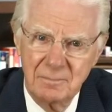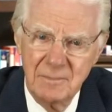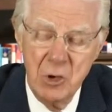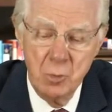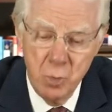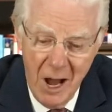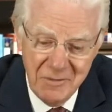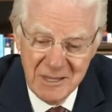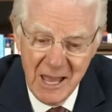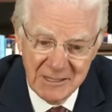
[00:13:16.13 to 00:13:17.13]
You
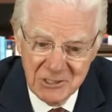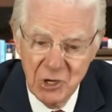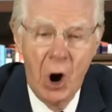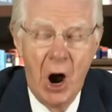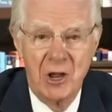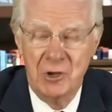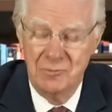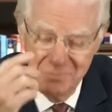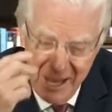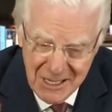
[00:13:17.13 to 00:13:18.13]
want that car. You
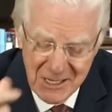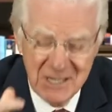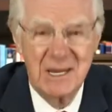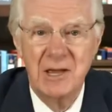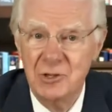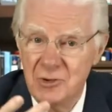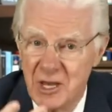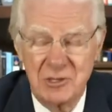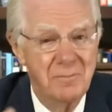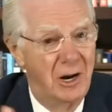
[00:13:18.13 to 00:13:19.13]
make it as you
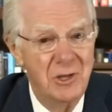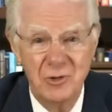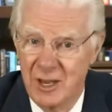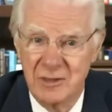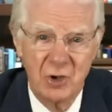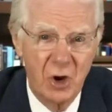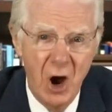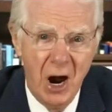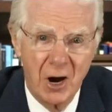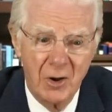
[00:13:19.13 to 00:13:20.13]
get the money, you get the
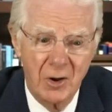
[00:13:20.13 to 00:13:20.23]
car.